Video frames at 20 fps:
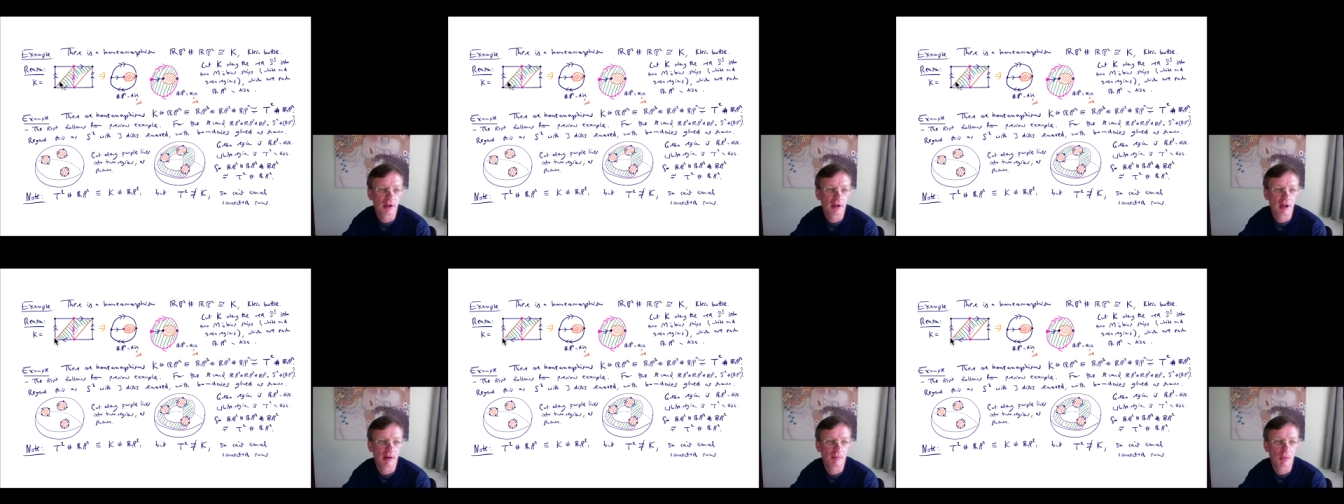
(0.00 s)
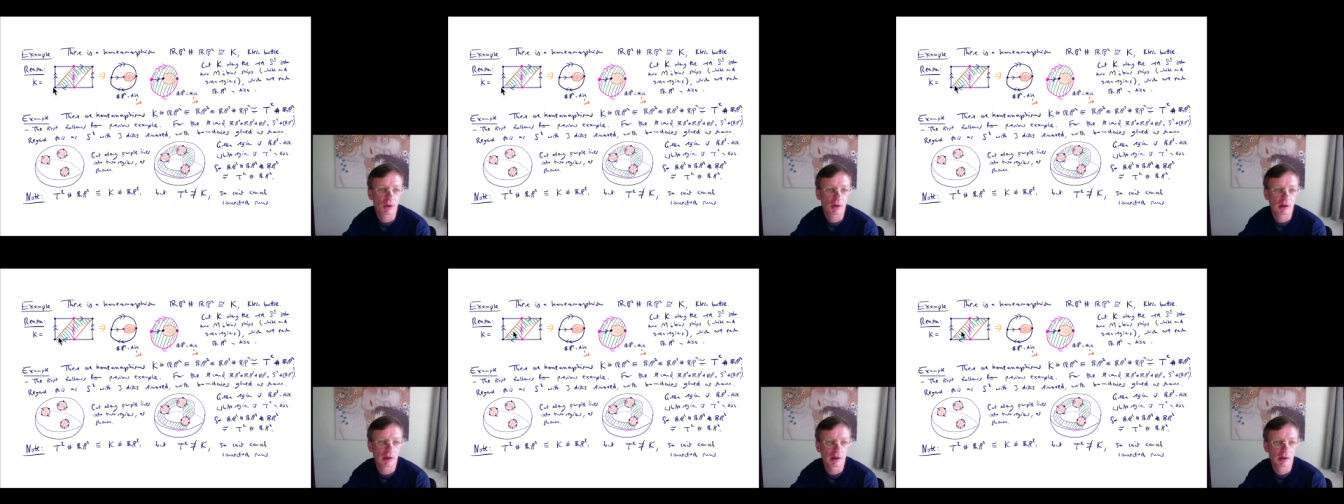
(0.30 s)
the Klein
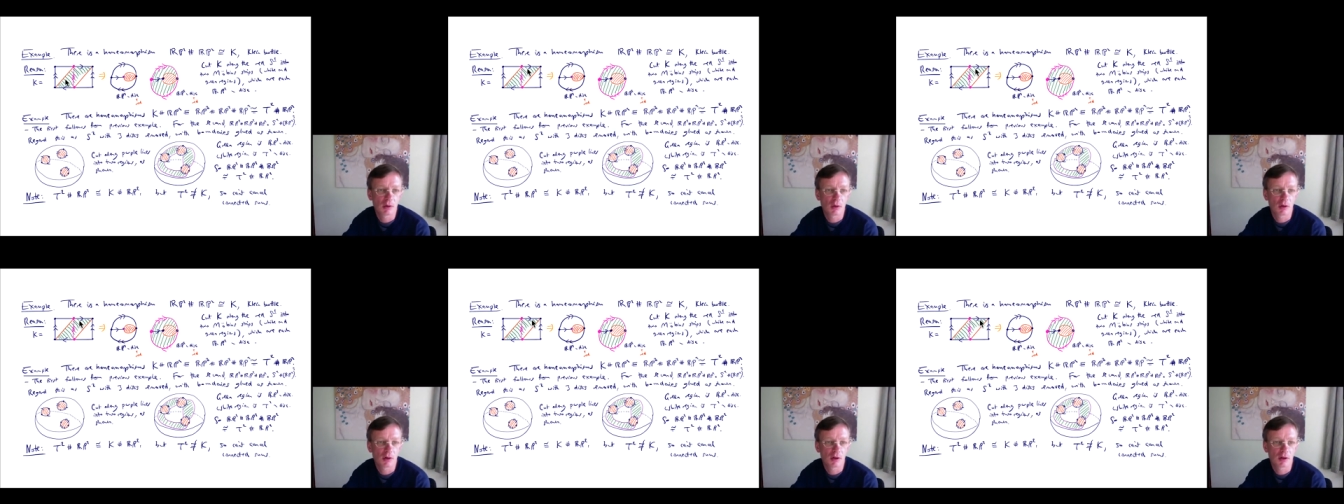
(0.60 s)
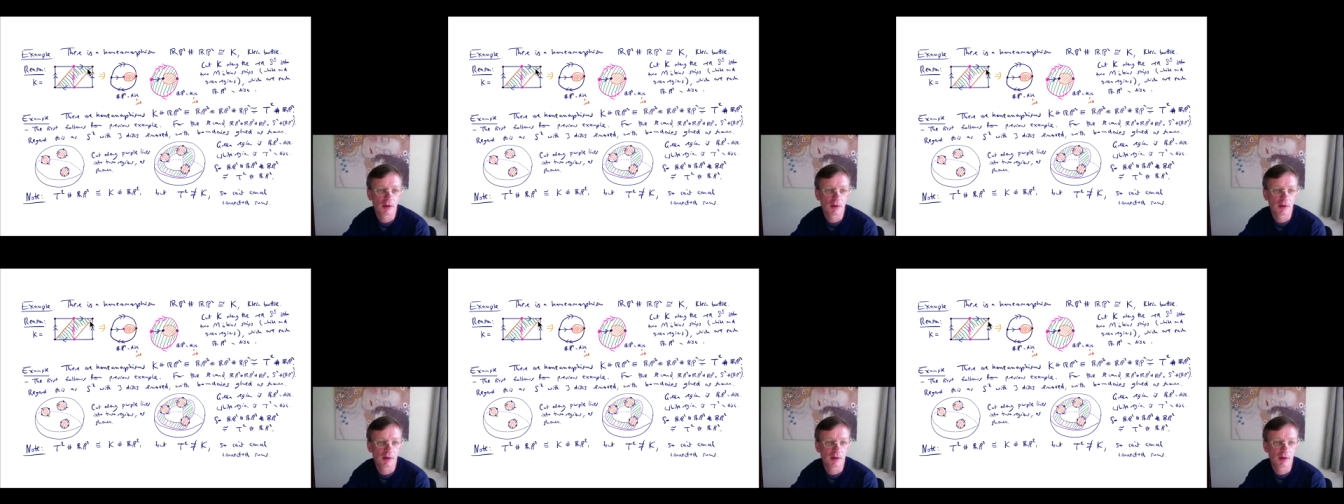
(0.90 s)
bottle
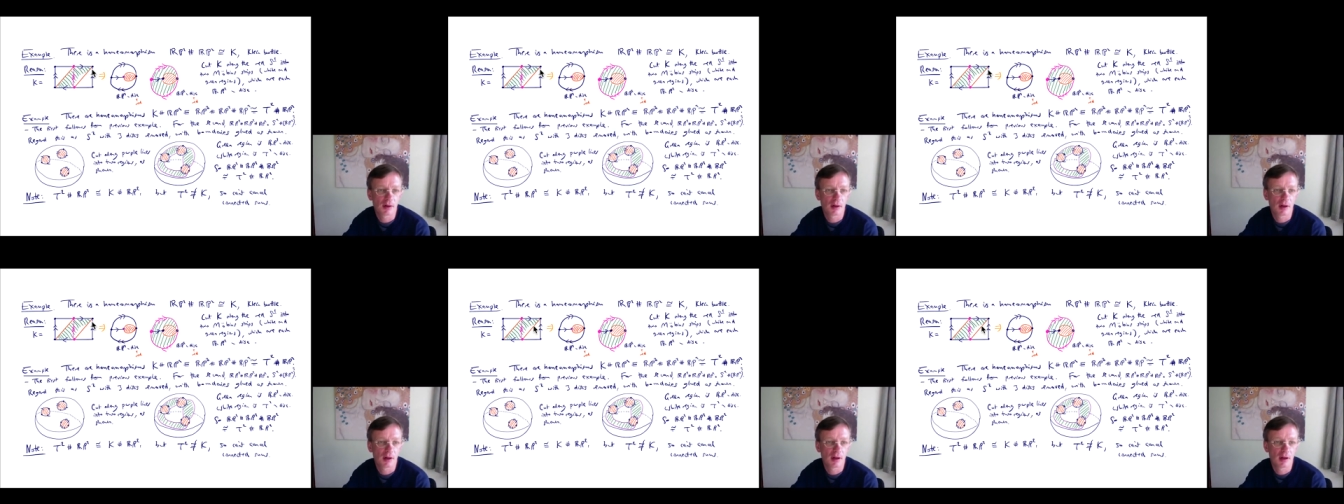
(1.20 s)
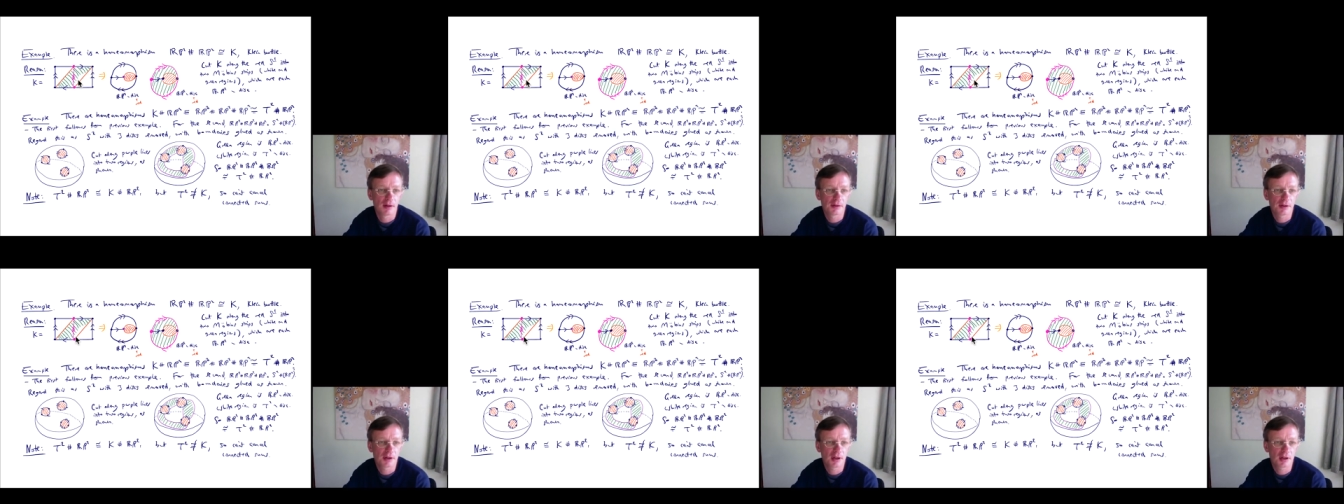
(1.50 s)
along
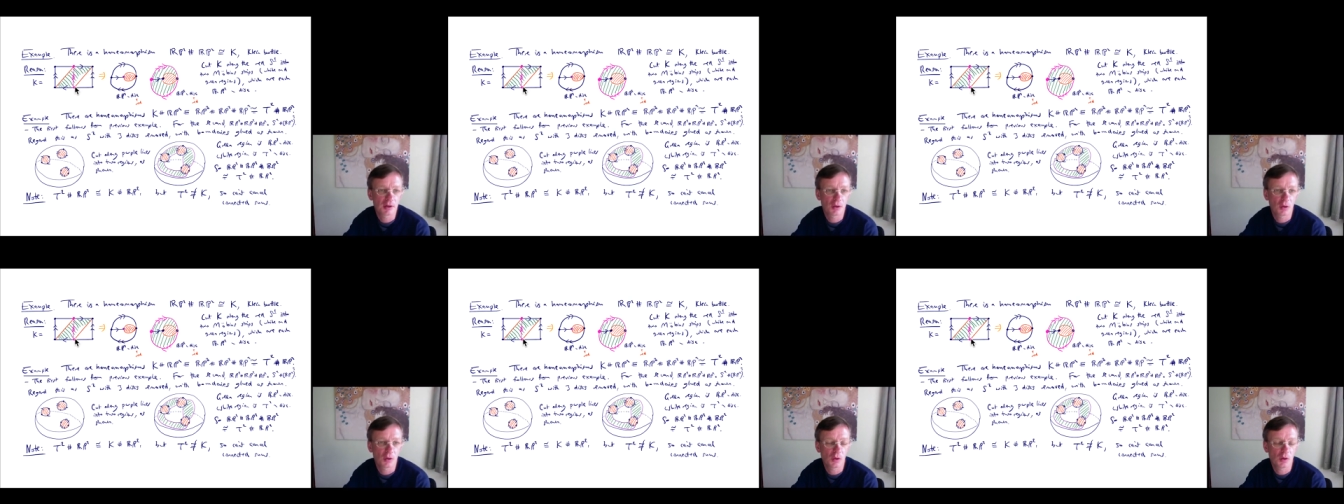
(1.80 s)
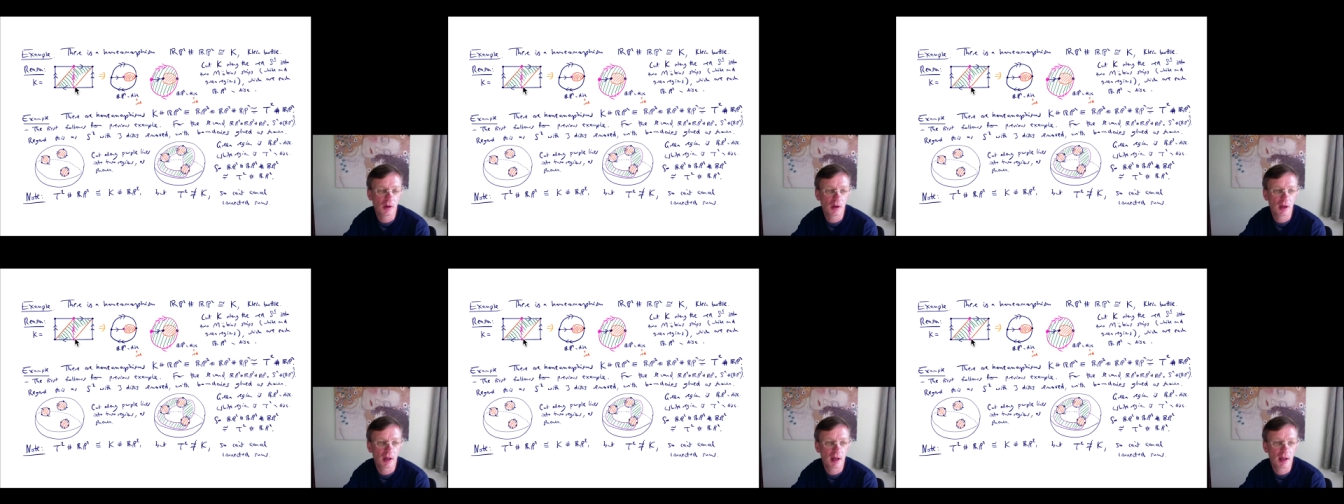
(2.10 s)
a
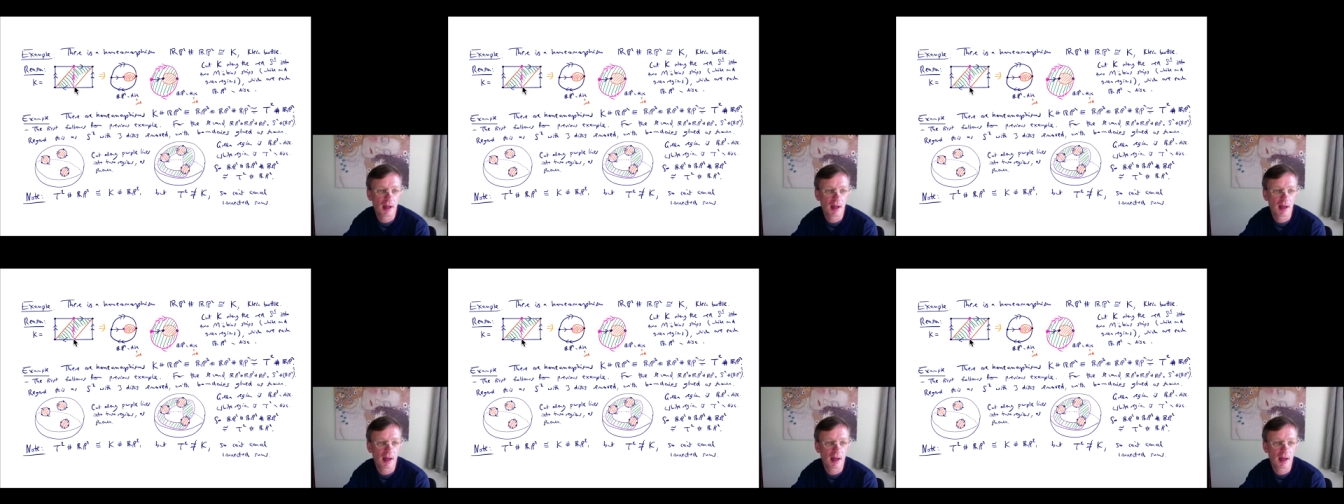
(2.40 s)
circle,